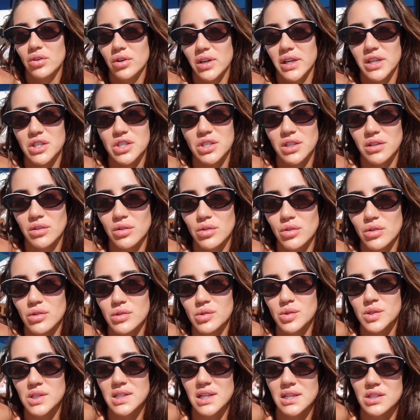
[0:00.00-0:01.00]
Croatian
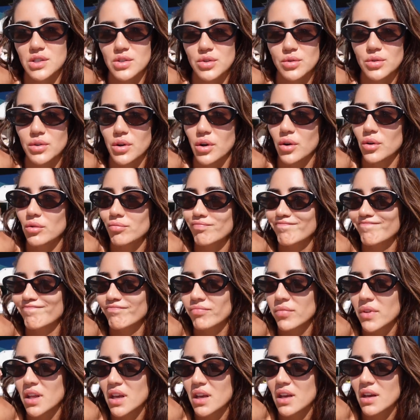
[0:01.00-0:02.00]
coast, as you know.
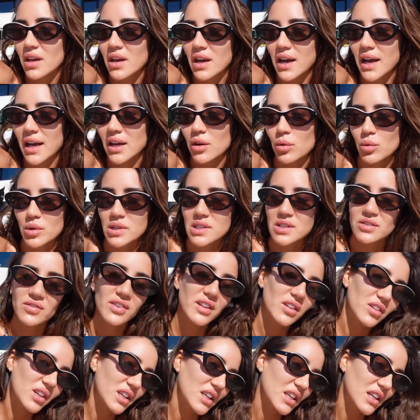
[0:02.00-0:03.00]
I always
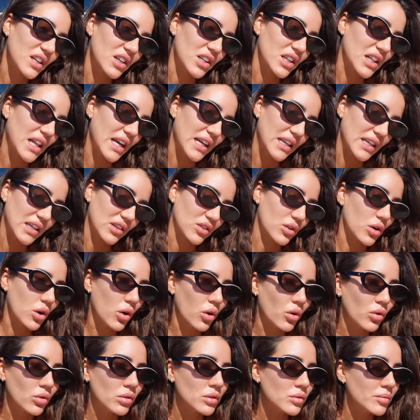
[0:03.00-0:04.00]
feel here like at
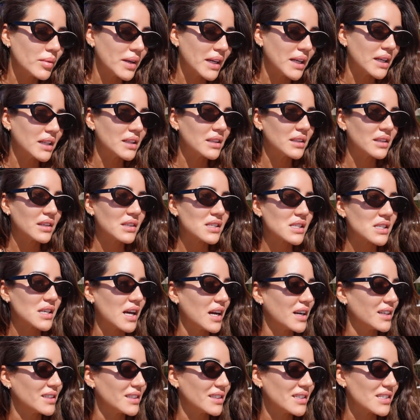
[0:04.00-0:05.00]
home, and the
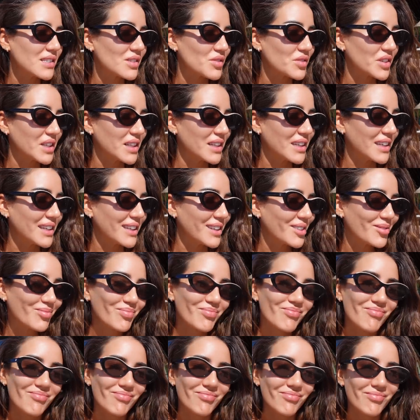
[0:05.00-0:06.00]
sun is really,
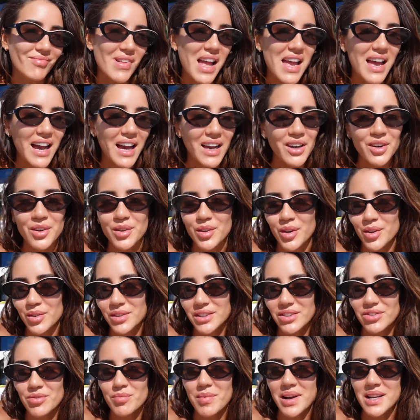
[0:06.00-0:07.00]
I don't know,
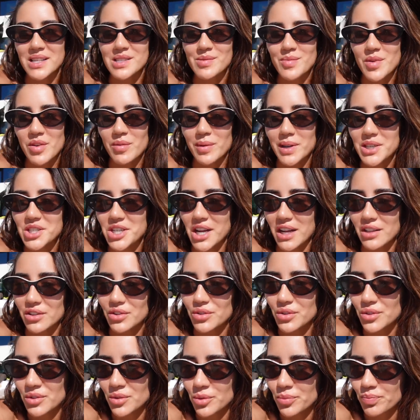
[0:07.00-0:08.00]
it reminds me of my
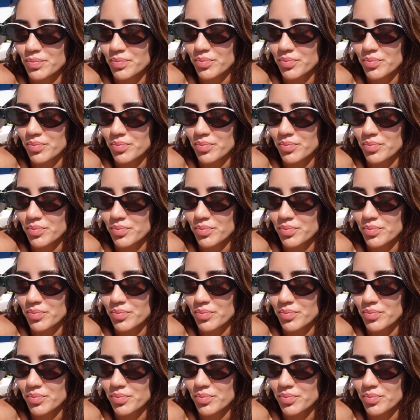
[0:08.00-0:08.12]
childhood.